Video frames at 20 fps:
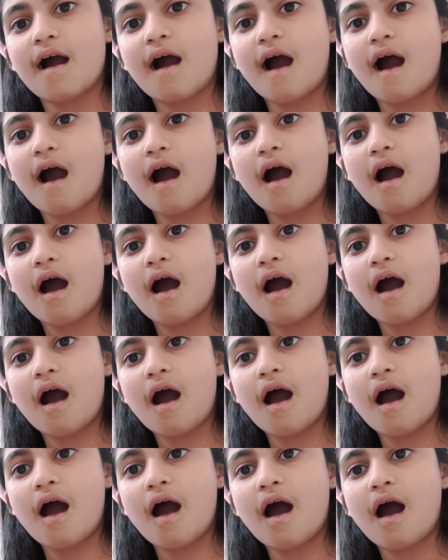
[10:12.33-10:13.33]

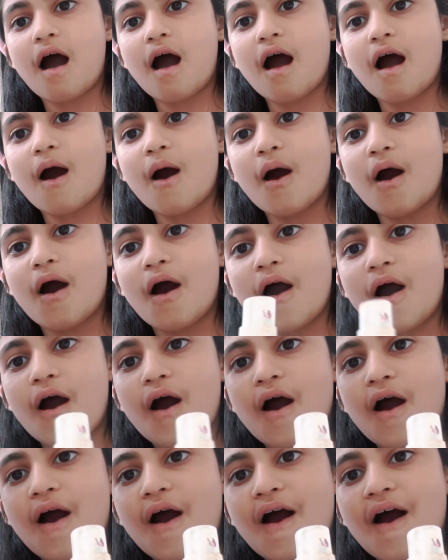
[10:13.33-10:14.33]

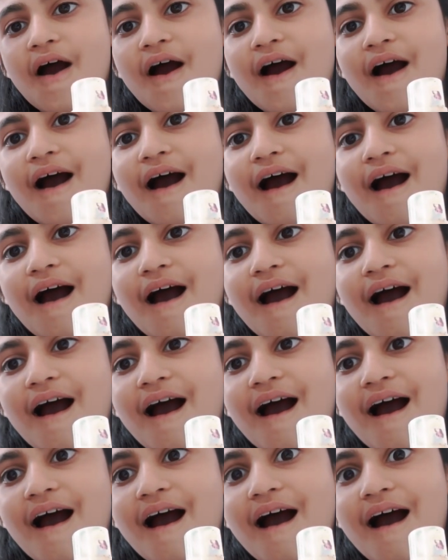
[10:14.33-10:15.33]

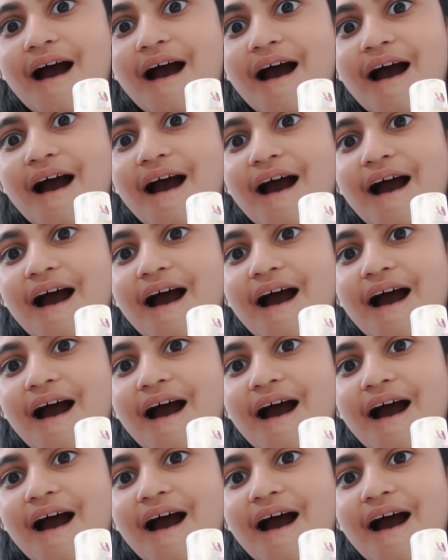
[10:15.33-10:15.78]
(not speaking)